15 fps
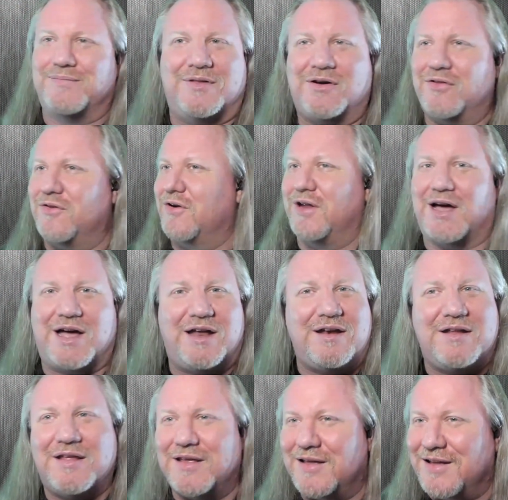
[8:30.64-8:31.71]
no, they're not.
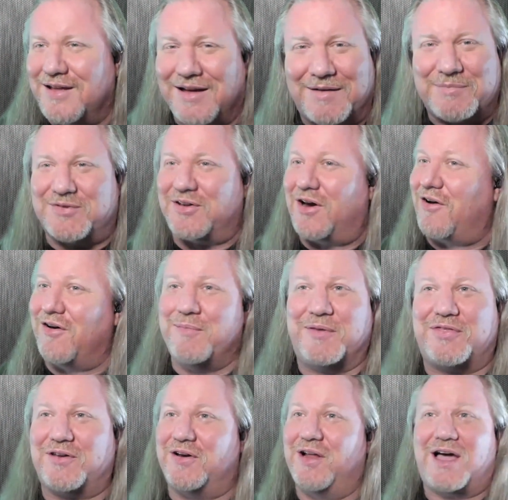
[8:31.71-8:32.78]
I'm sorry,
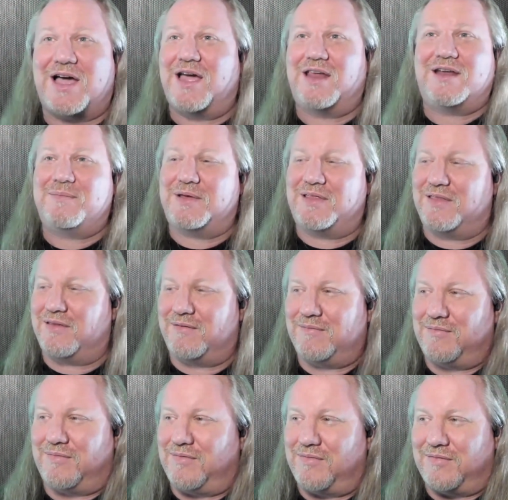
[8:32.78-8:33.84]
but they're not. I mean,
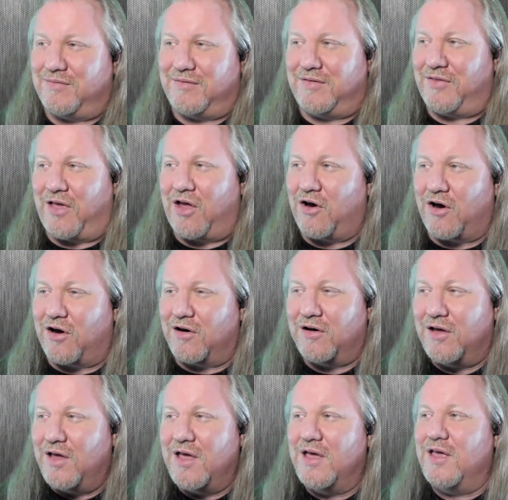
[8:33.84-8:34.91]

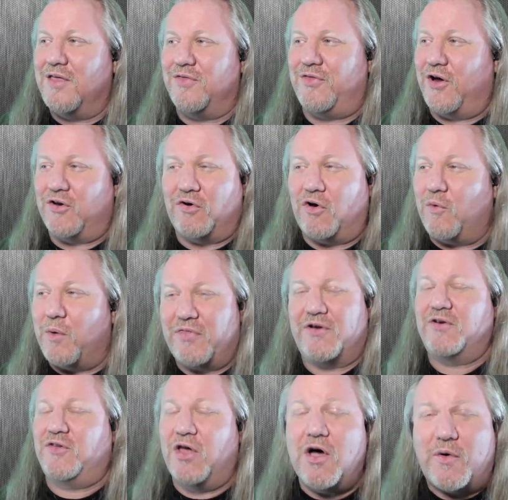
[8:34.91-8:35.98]
they're doing what
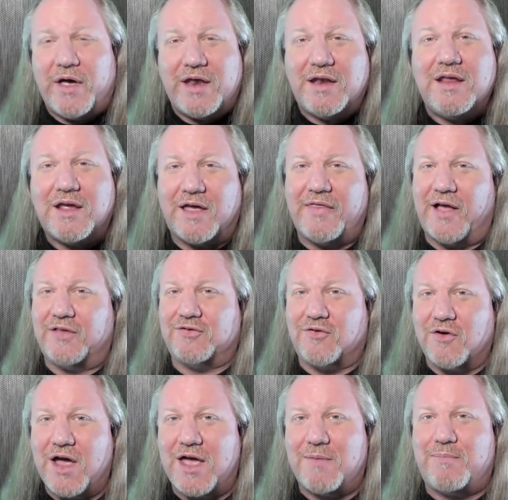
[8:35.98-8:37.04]
they're doing and that's
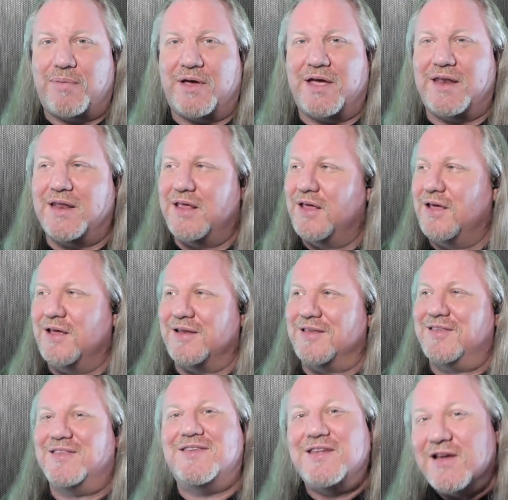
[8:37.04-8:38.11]
great, but
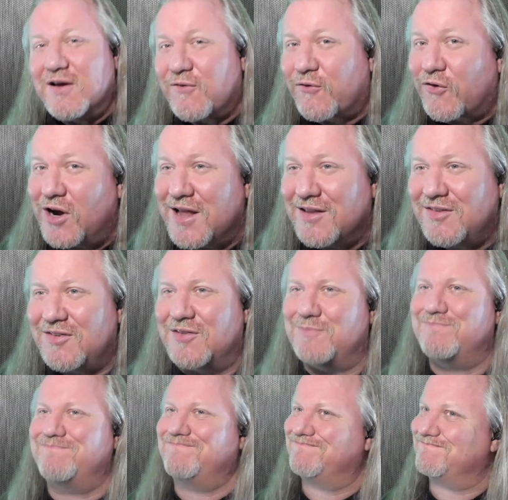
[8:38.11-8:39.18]
different?
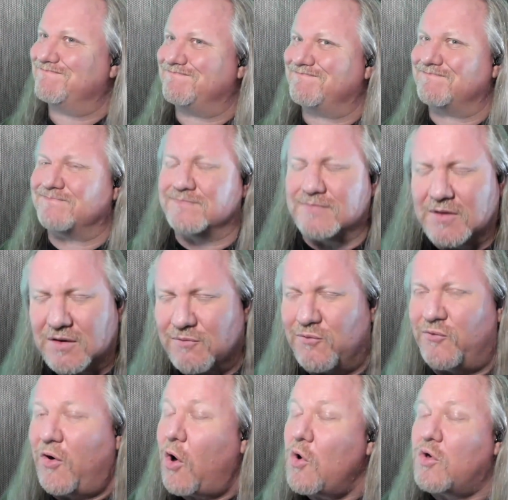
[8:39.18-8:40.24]

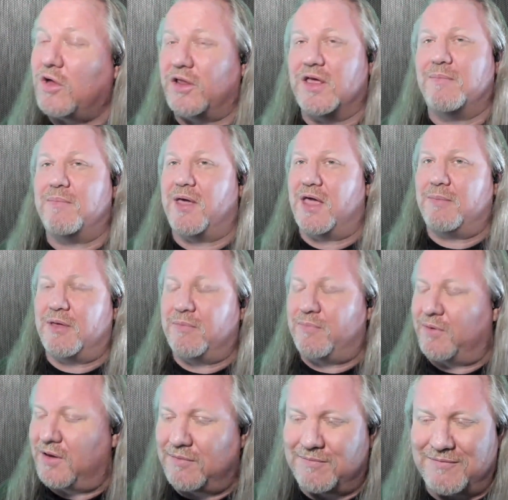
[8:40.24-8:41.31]
Vocally maybe,
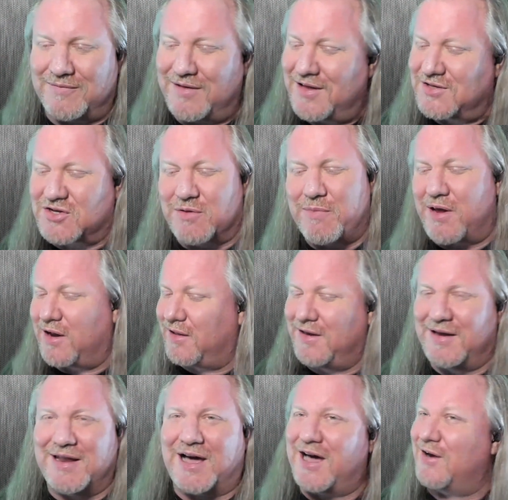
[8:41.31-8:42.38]
but
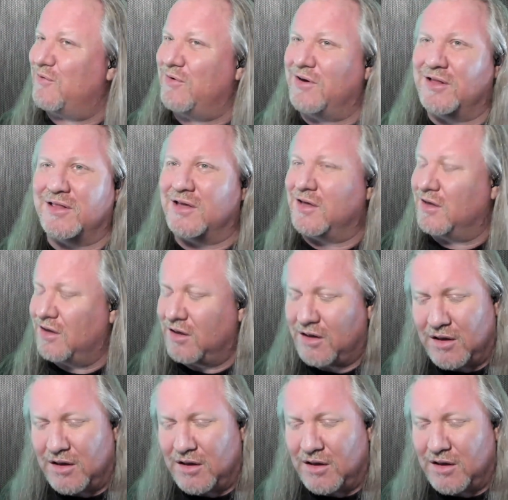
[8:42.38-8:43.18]
instrumentally not really.